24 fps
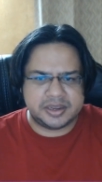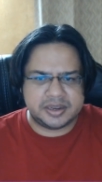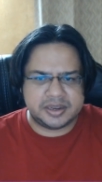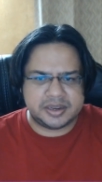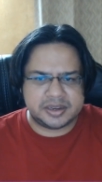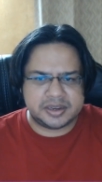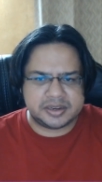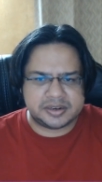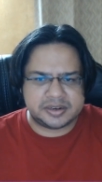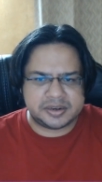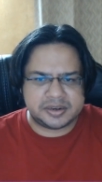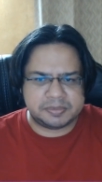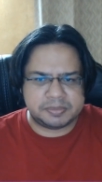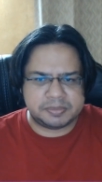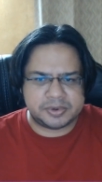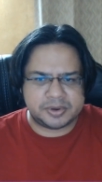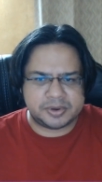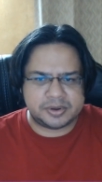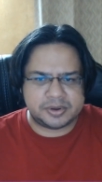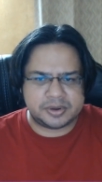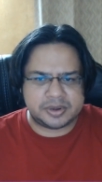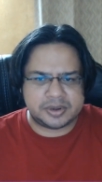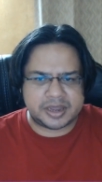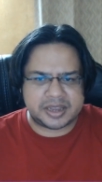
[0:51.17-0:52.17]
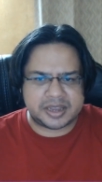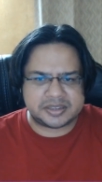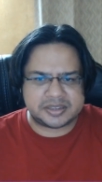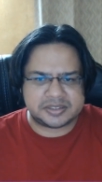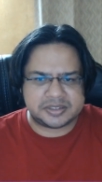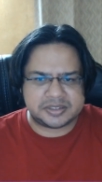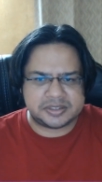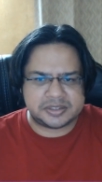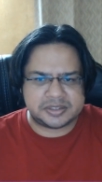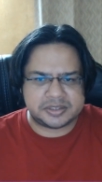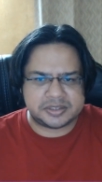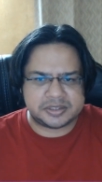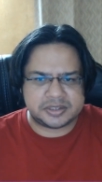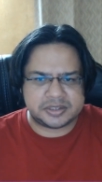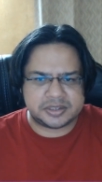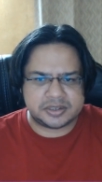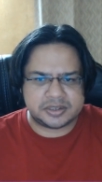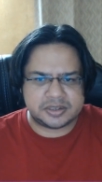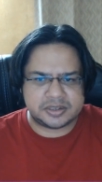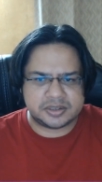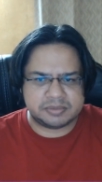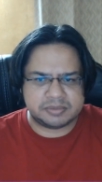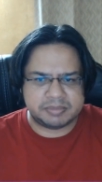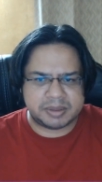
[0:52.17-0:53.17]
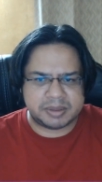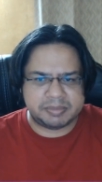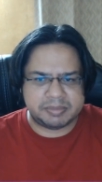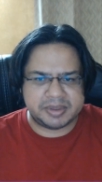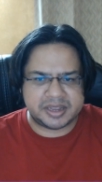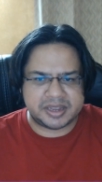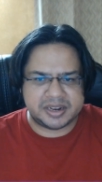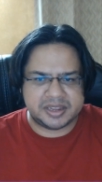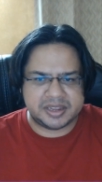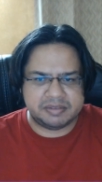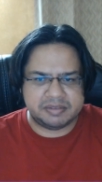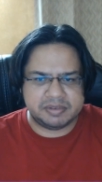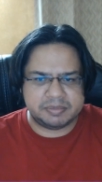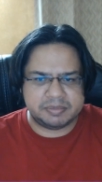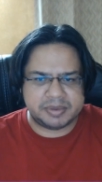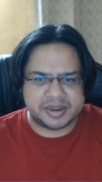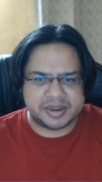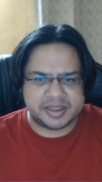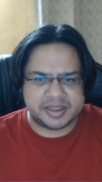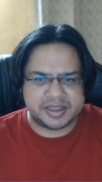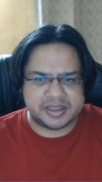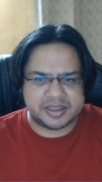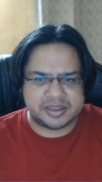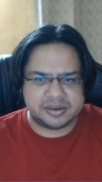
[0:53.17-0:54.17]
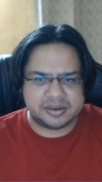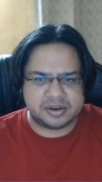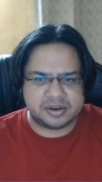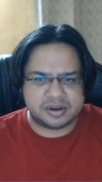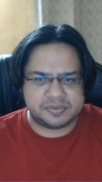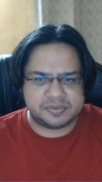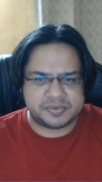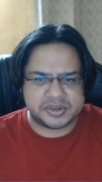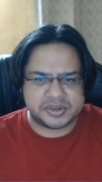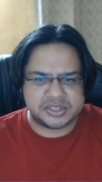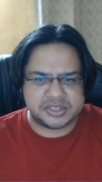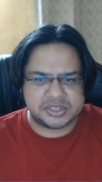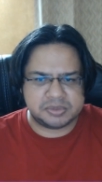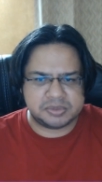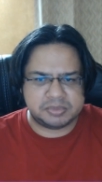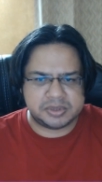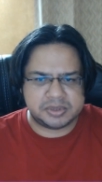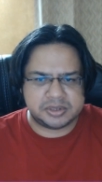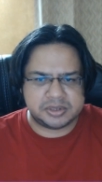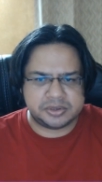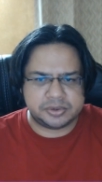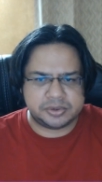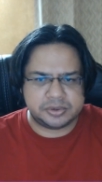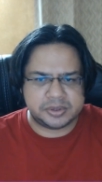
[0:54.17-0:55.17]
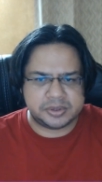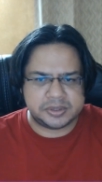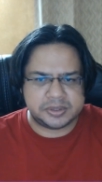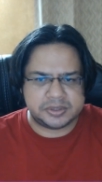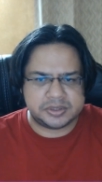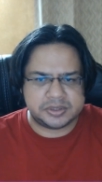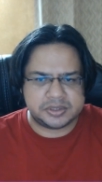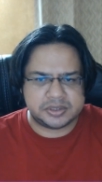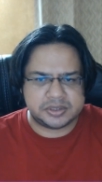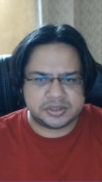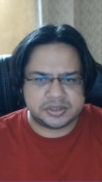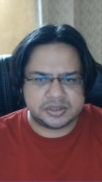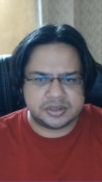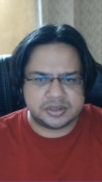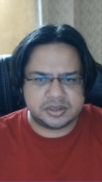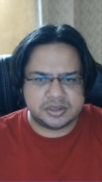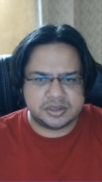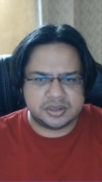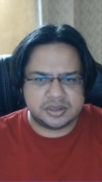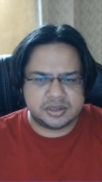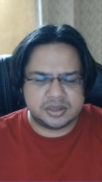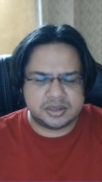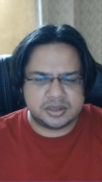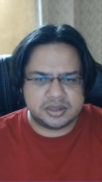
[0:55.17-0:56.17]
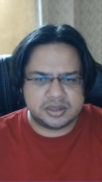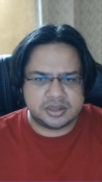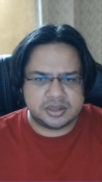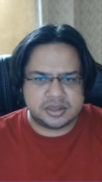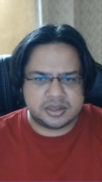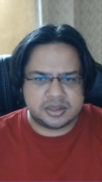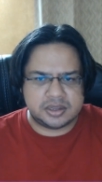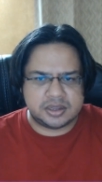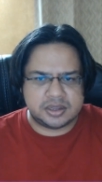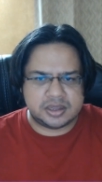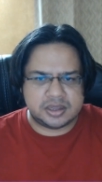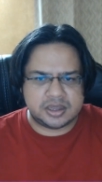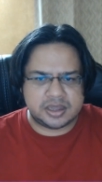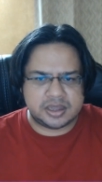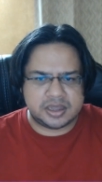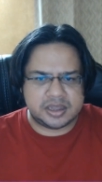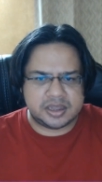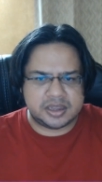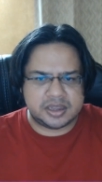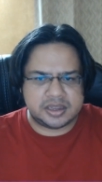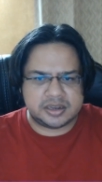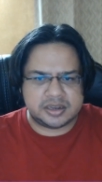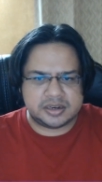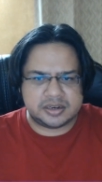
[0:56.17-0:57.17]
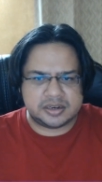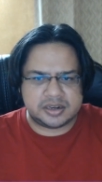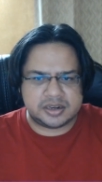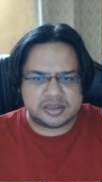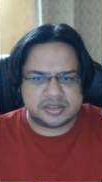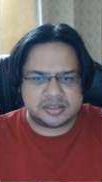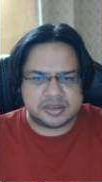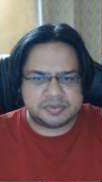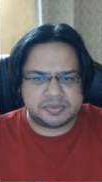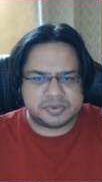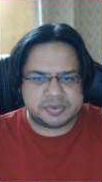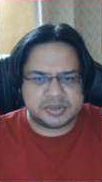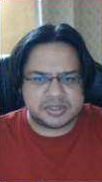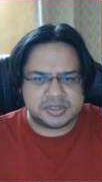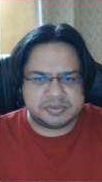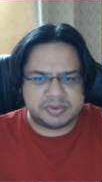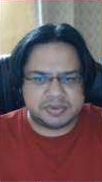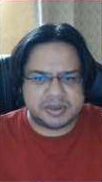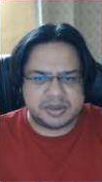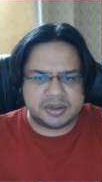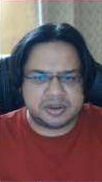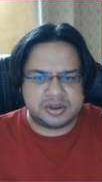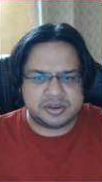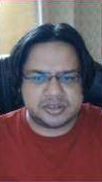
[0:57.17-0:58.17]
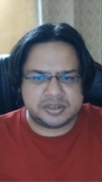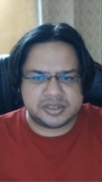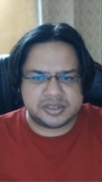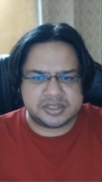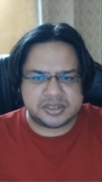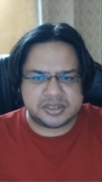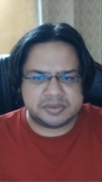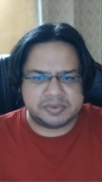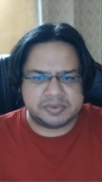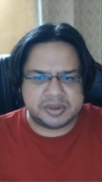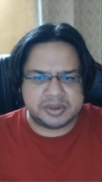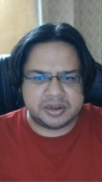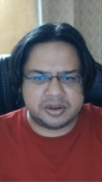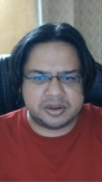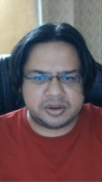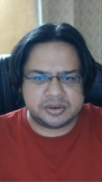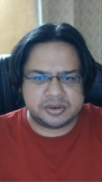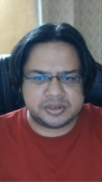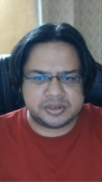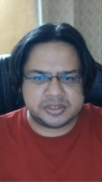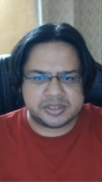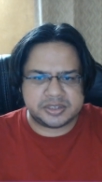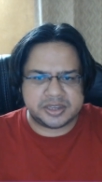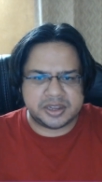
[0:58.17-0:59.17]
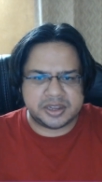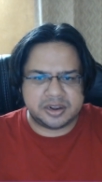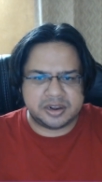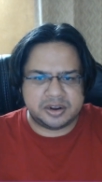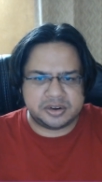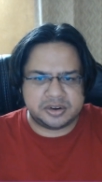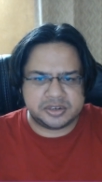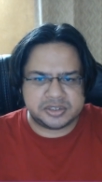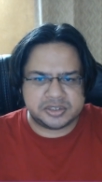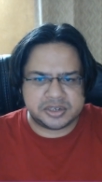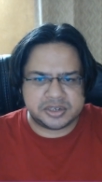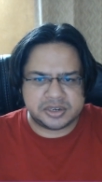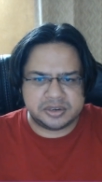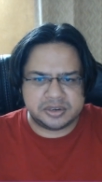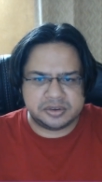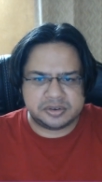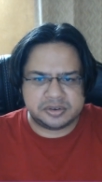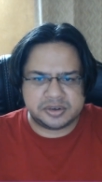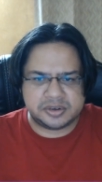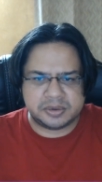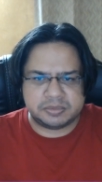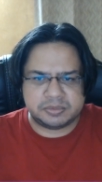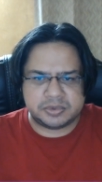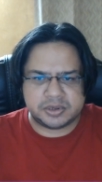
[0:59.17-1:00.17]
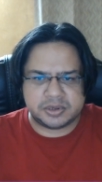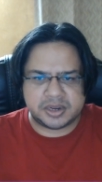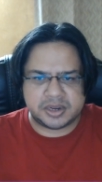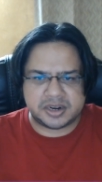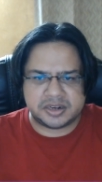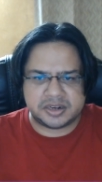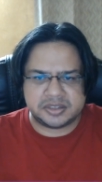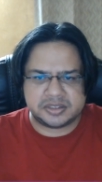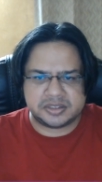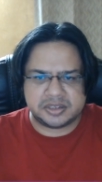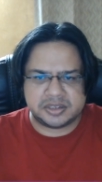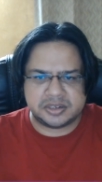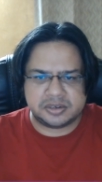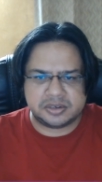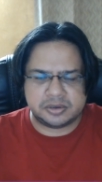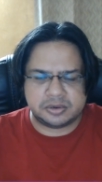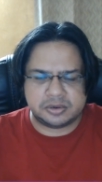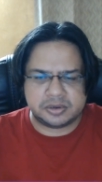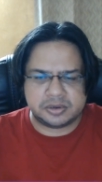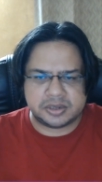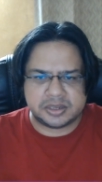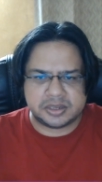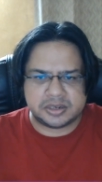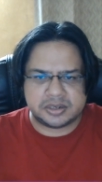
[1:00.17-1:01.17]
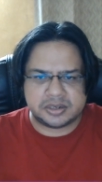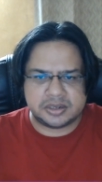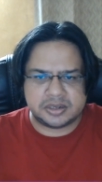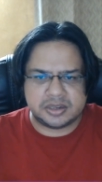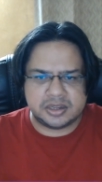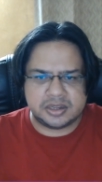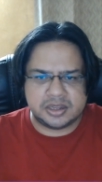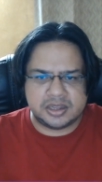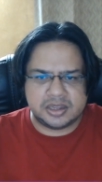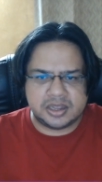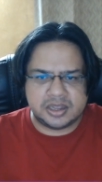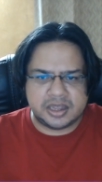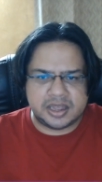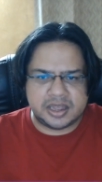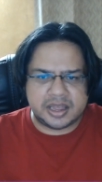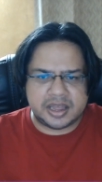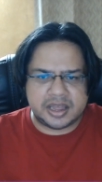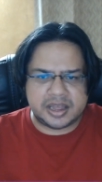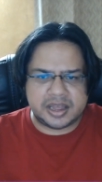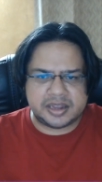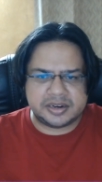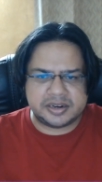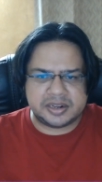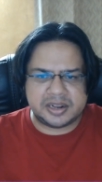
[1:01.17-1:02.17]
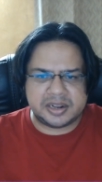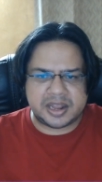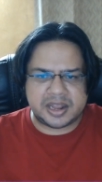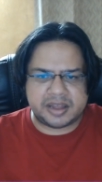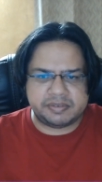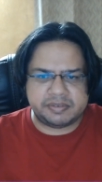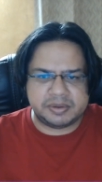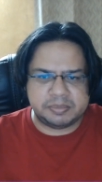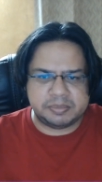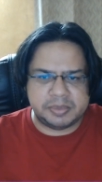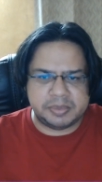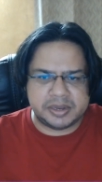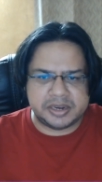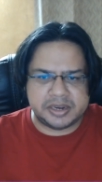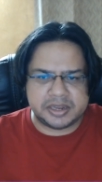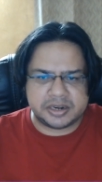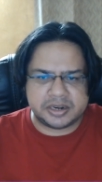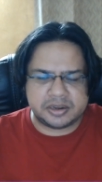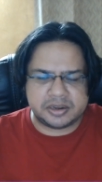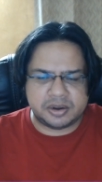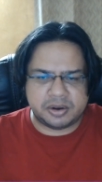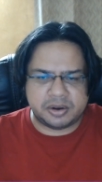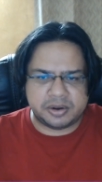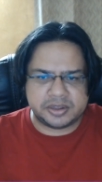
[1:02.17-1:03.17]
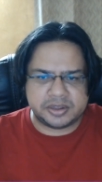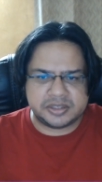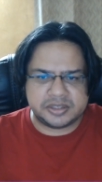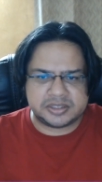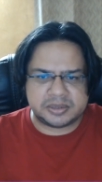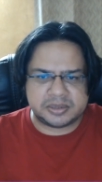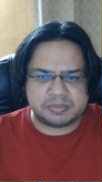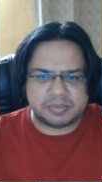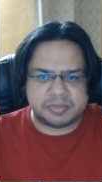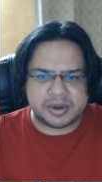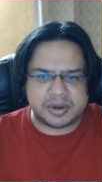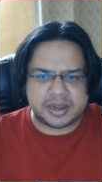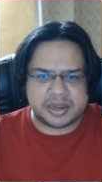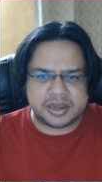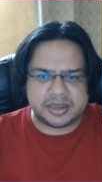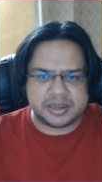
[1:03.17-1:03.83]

crypto assets. Maybe I'll even buy non-fungible tokens and that's it for this vlog just a vlog to say I launched a new cryptocurrency token and you'll have a billion coins supply